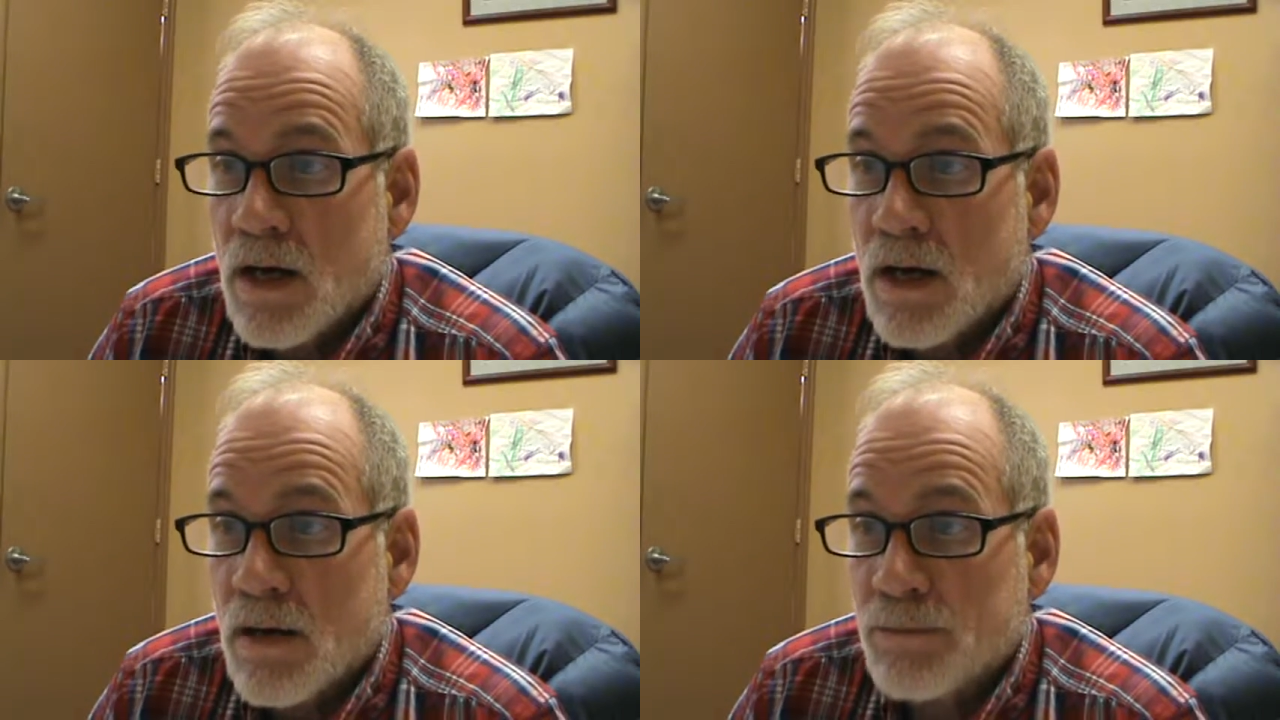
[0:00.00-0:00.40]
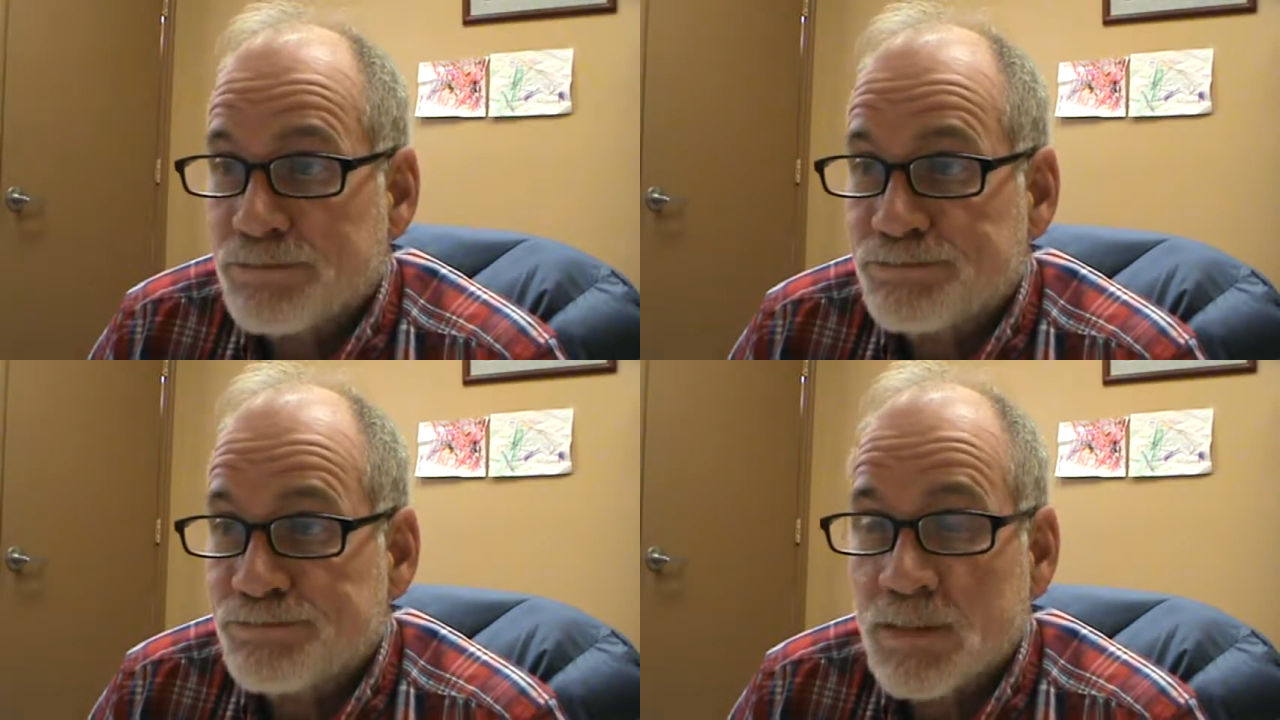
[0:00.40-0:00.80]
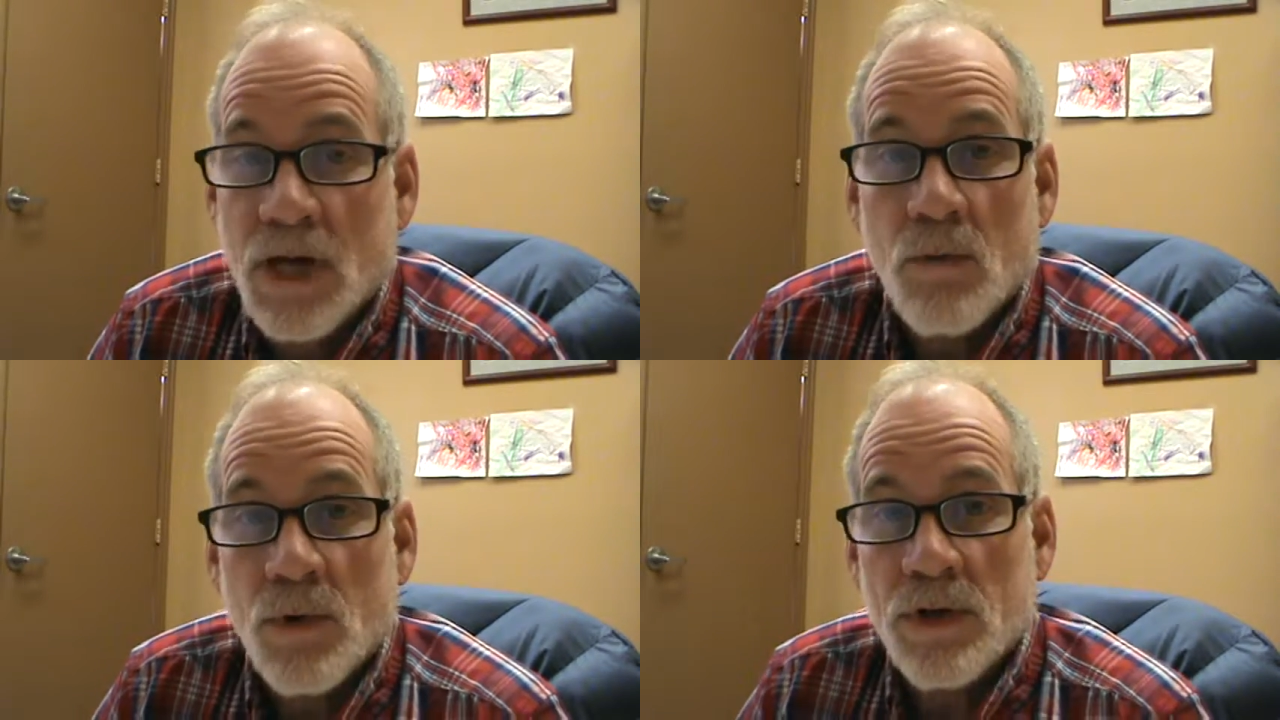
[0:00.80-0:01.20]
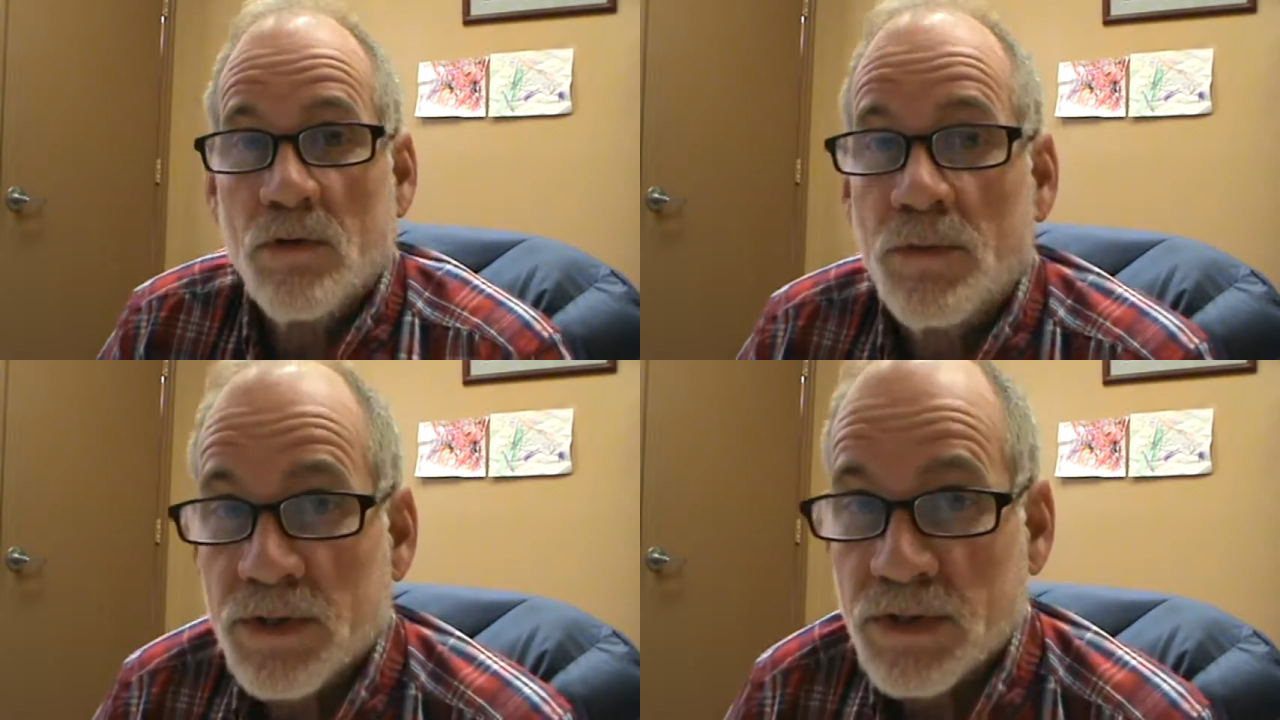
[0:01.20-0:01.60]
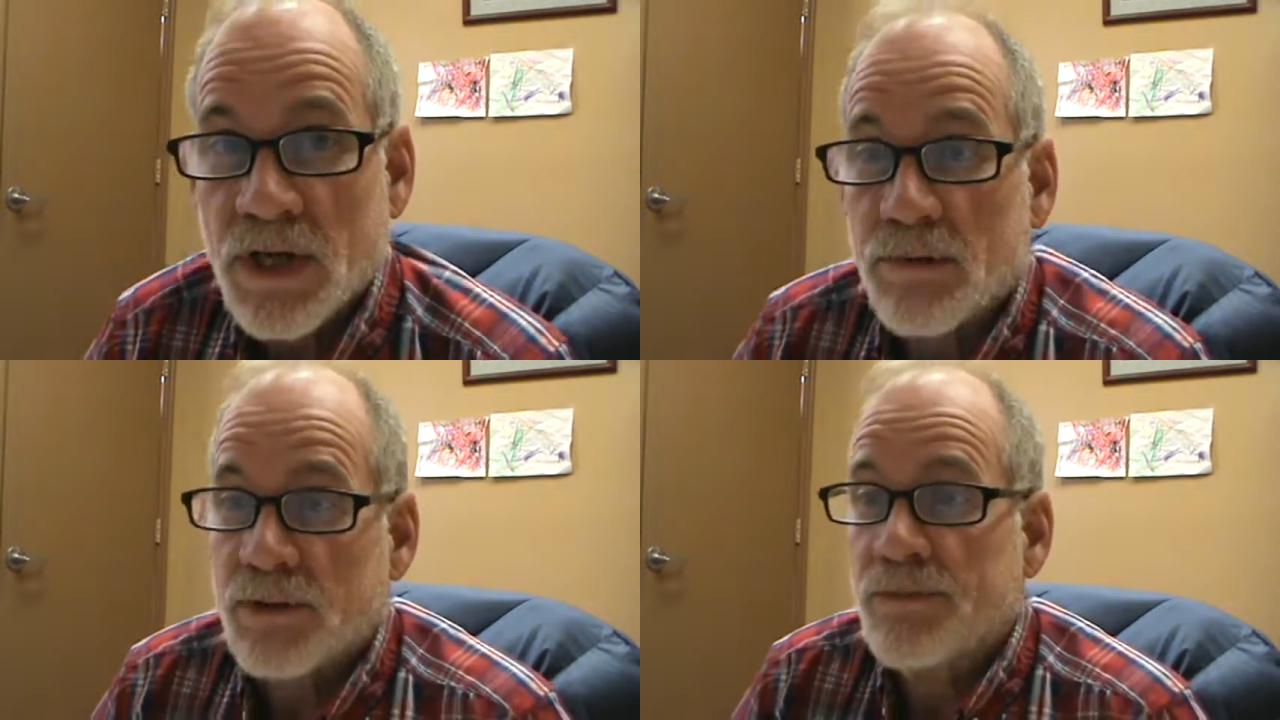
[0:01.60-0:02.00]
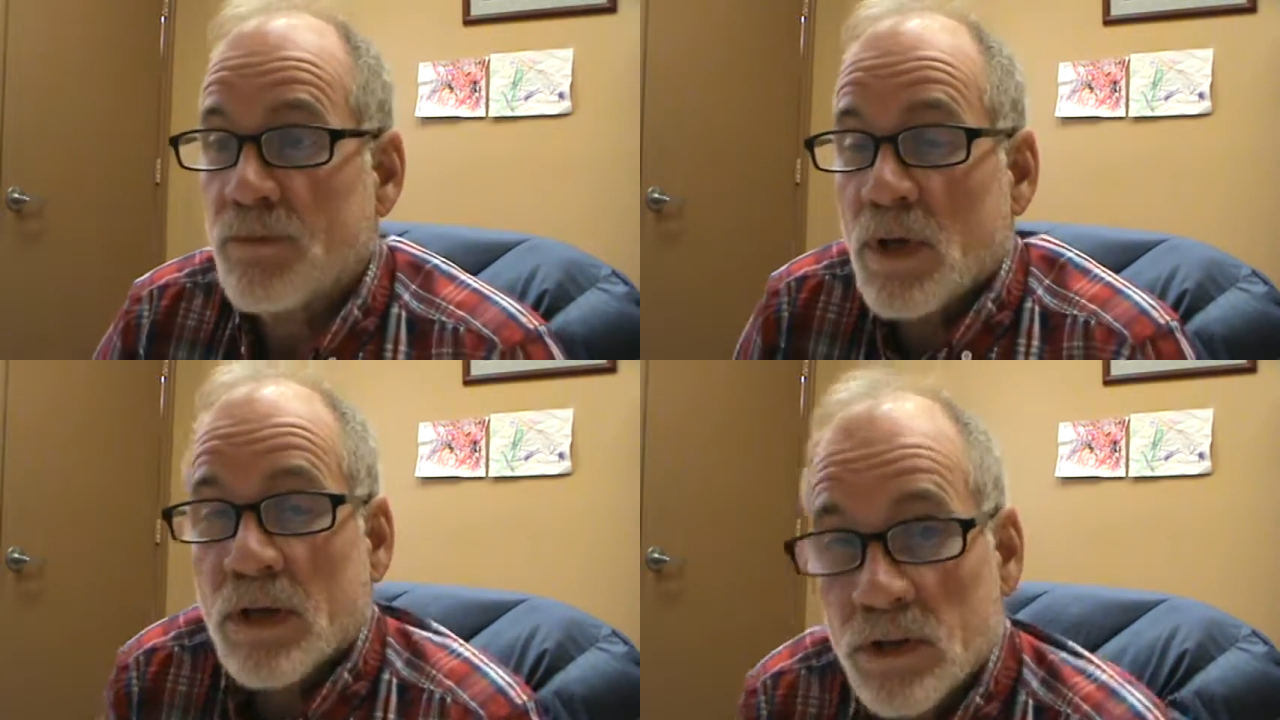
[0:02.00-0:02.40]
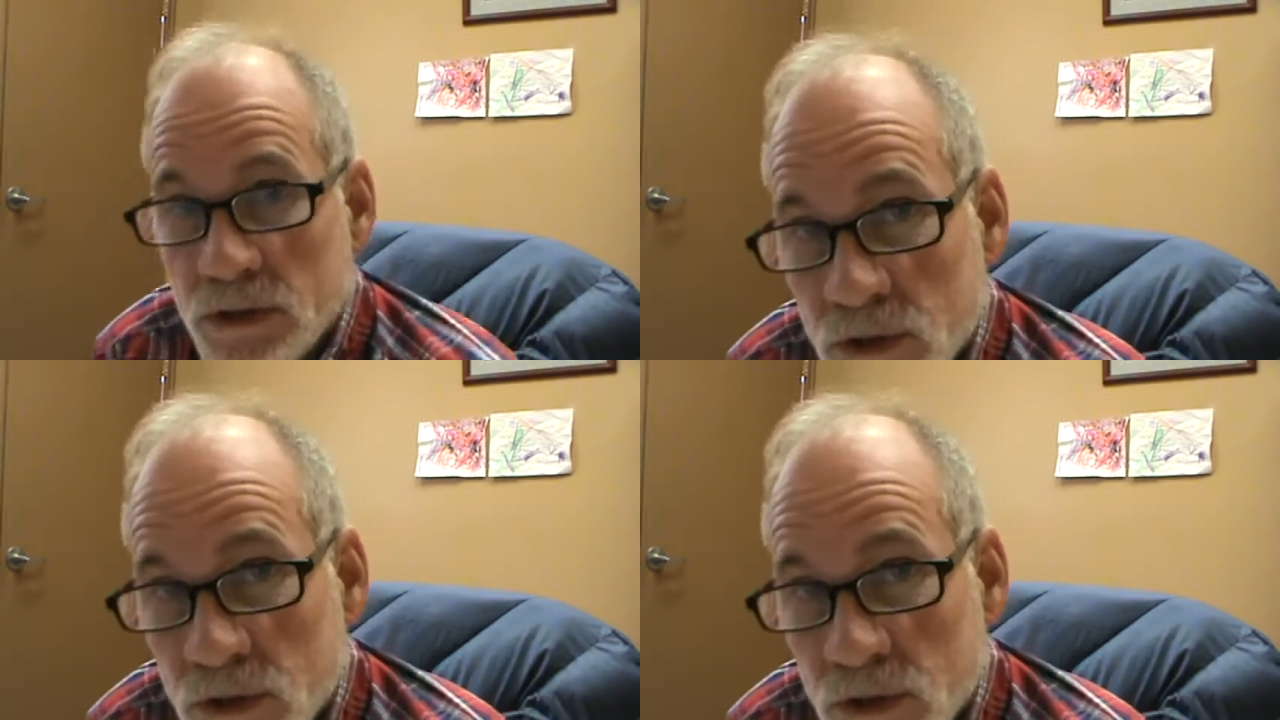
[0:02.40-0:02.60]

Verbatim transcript: um, now, what do you do for this chapter? Well, a good